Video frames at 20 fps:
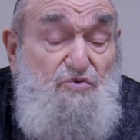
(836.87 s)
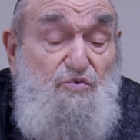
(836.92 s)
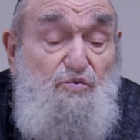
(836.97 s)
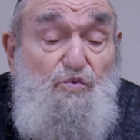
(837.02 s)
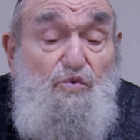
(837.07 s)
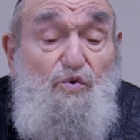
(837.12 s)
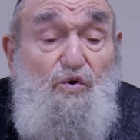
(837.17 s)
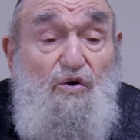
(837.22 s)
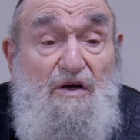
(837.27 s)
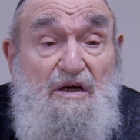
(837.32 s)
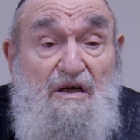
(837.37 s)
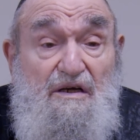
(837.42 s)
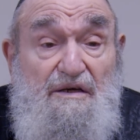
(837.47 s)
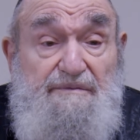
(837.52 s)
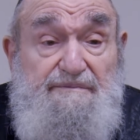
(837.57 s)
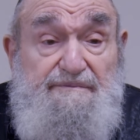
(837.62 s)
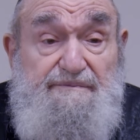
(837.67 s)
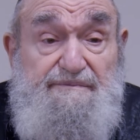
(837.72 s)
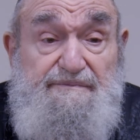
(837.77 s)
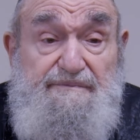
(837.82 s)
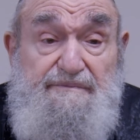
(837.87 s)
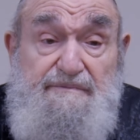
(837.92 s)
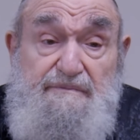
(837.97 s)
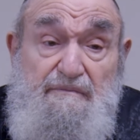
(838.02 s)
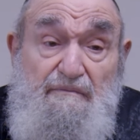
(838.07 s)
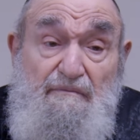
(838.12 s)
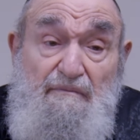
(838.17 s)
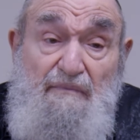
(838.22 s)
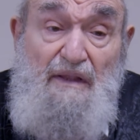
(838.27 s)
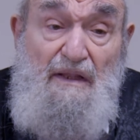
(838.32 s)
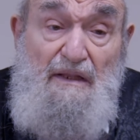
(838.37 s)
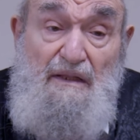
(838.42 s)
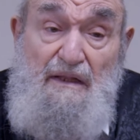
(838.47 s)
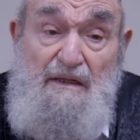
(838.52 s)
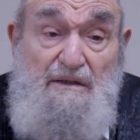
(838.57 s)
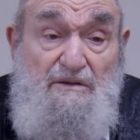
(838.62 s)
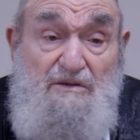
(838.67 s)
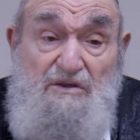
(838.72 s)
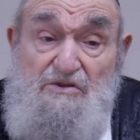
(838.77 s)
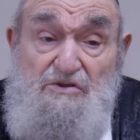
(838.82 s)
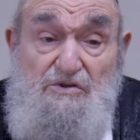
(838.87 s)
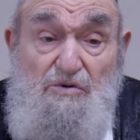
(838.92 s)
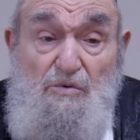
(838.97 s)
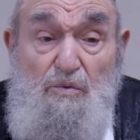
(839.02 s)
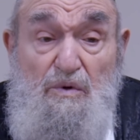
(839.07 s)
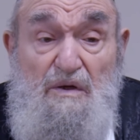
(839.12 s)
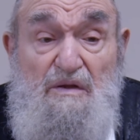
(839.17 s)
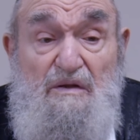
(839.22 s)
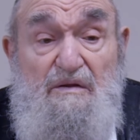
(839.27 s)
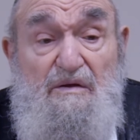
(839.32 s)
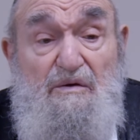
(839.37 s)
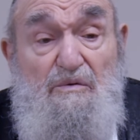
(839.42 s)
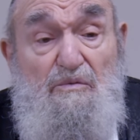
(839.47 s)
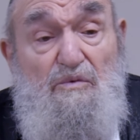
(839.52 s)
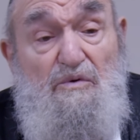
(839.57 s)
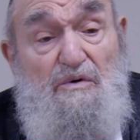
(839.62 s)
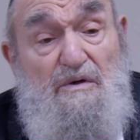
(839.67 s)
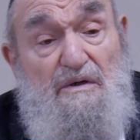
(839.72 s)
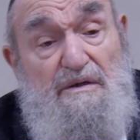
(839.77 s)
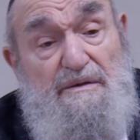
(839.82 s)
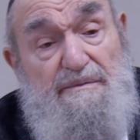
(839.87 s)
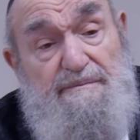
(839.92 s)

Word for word: wrong. He didn't just do one thing wrong.